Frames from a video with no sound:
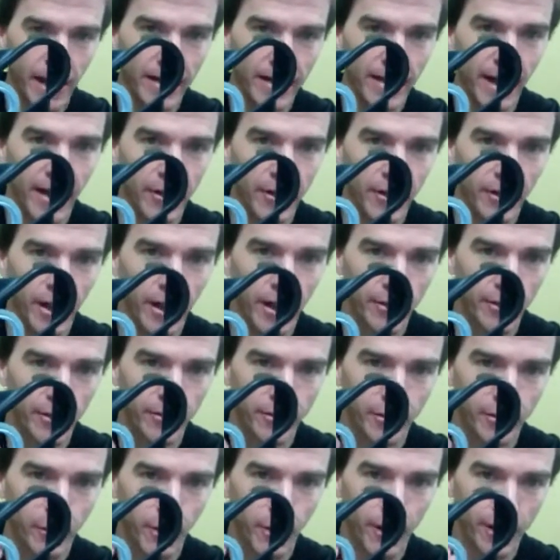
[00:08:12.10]
And now you're not
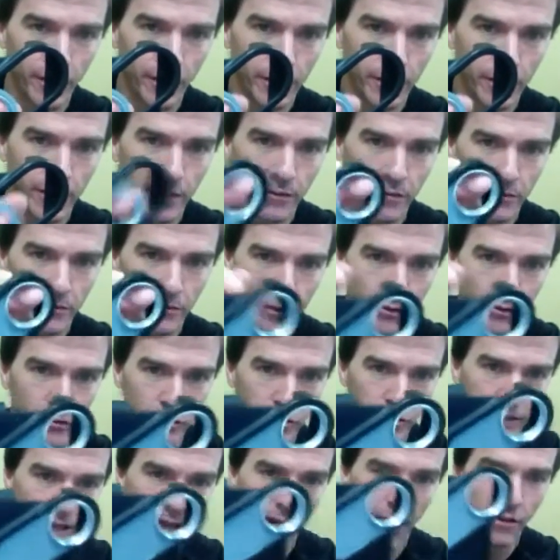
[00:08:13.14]
using the wide-angle lens. So
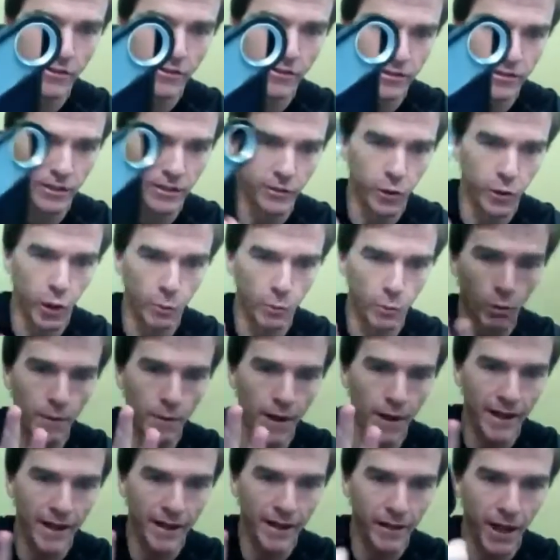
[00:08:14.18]
now it's just a normal
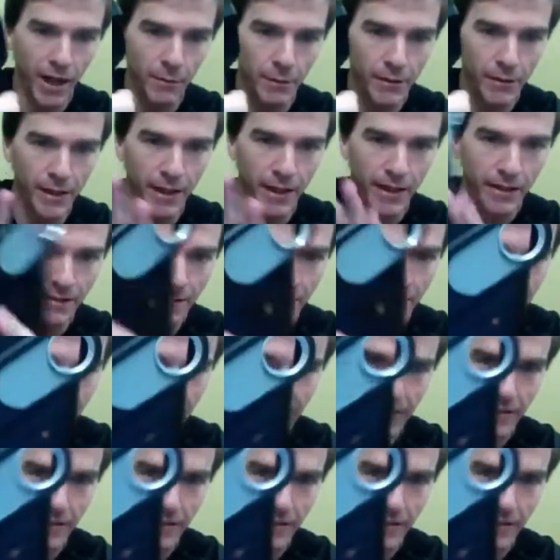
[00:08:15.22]
Makayama case.